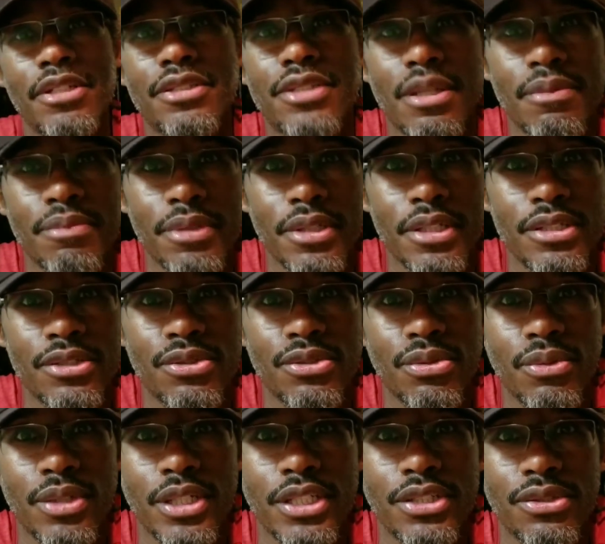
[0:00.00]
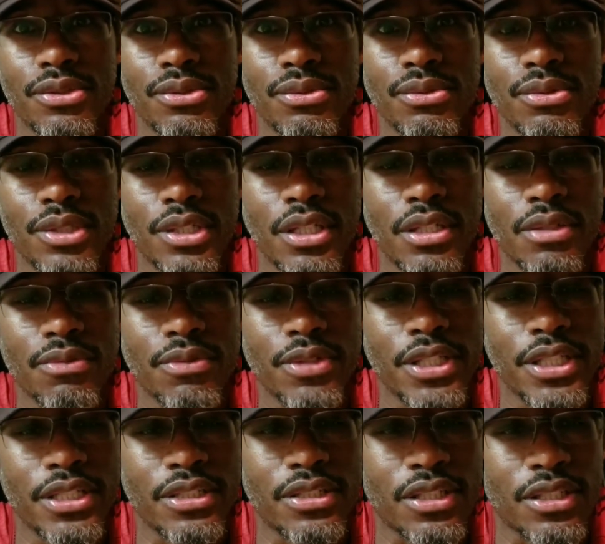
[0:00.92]
something in 22 can
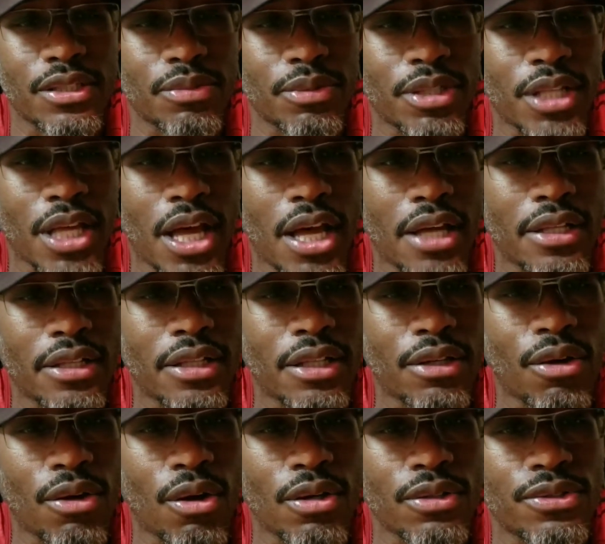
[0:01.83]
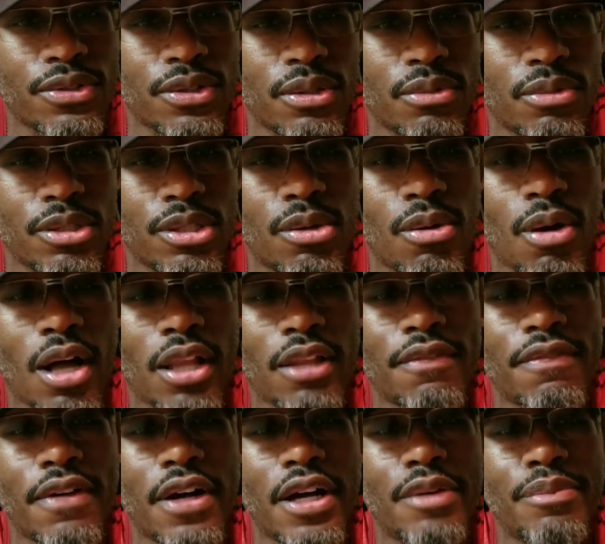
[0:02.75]
really assist with that. And then also with
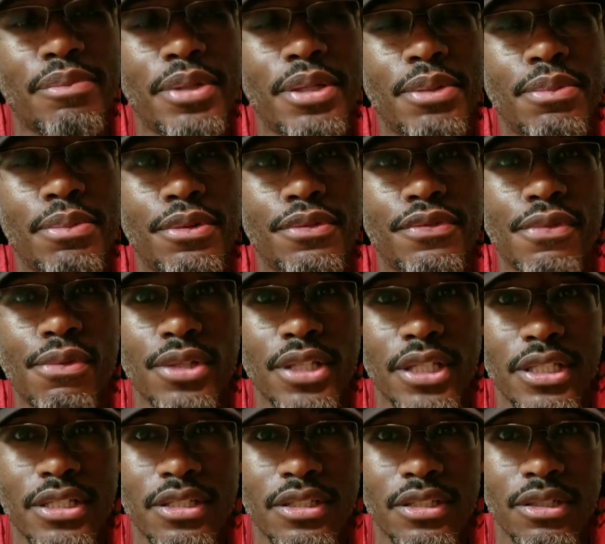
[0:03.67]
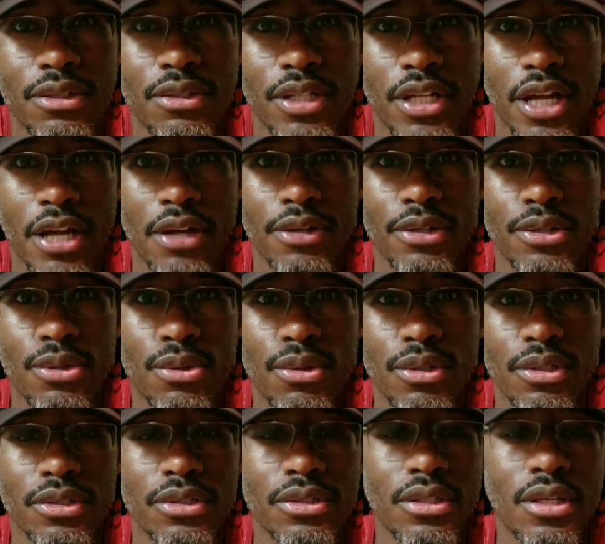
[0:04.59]
qualifying people for the concealed carry
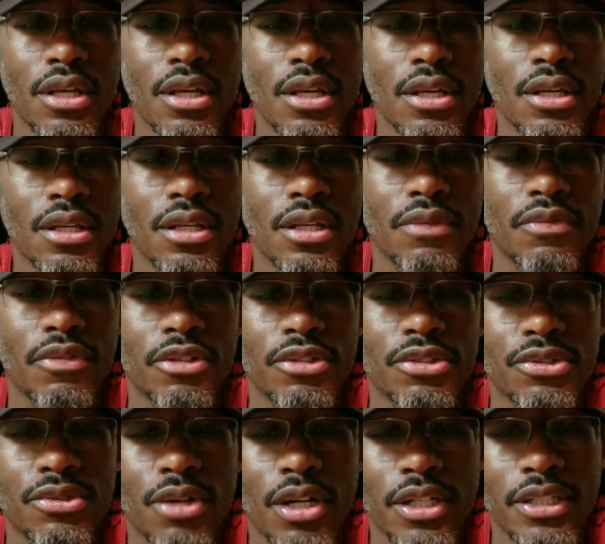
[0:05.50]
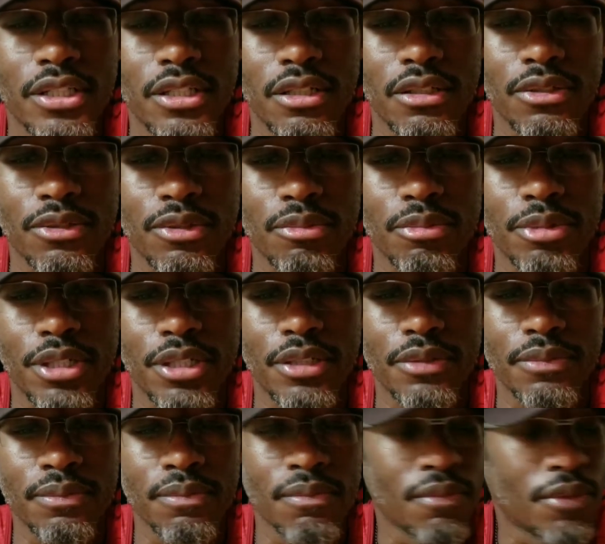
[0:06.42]
course. If they're struggling a little bit
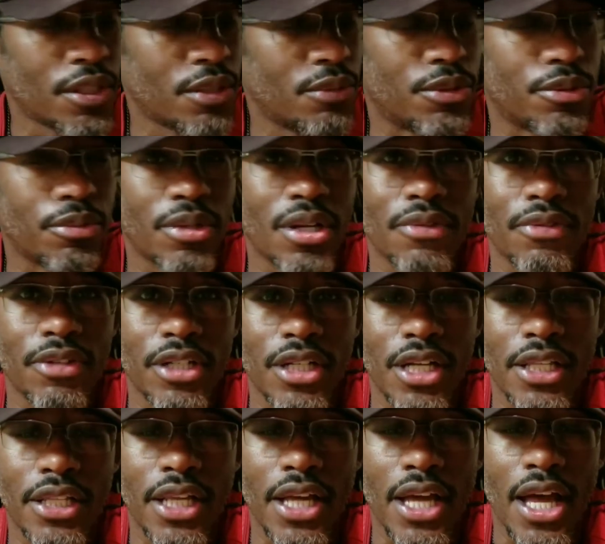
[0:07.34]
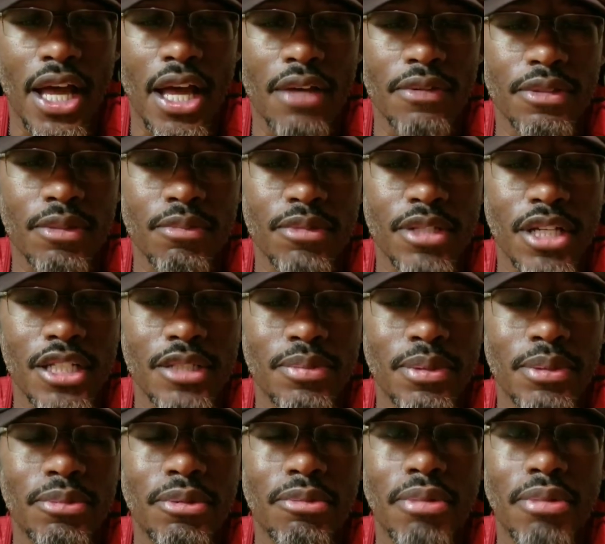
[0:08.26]
with whatever gun they have, sometimes
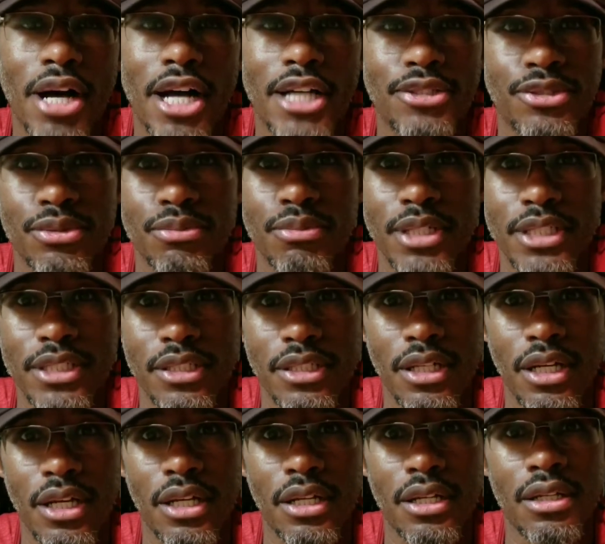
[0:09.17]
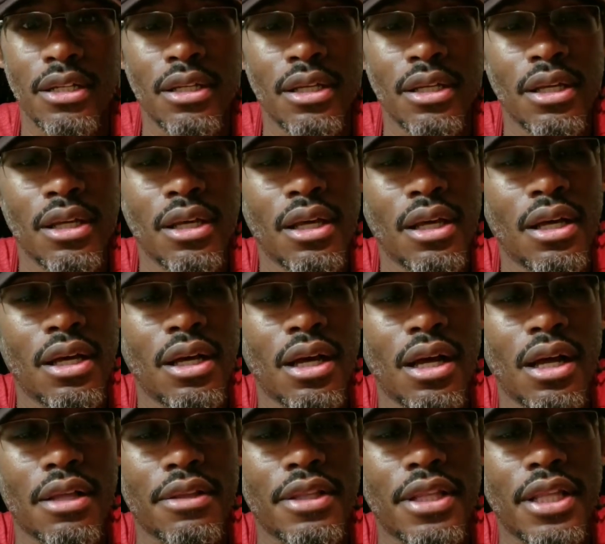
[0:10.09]
people buy too much gun.
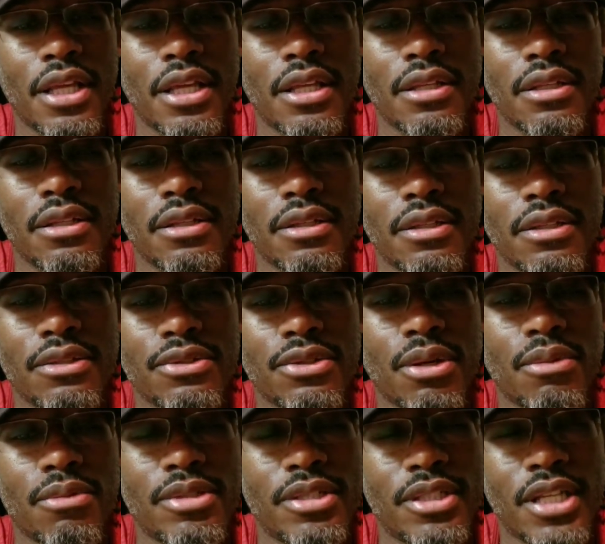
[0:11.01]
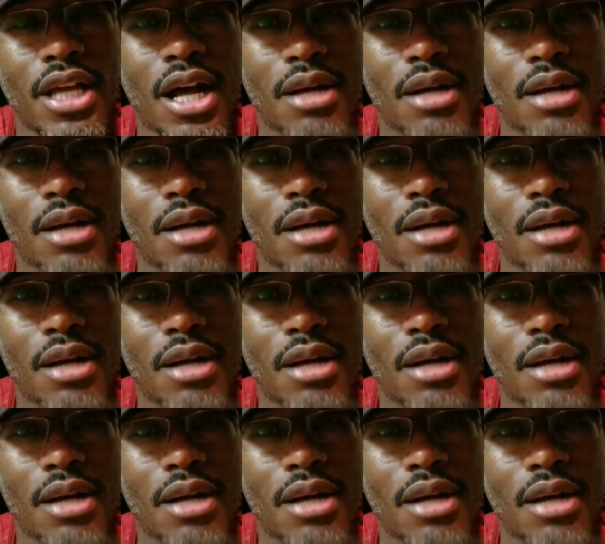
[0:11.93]
Uh, then there's always the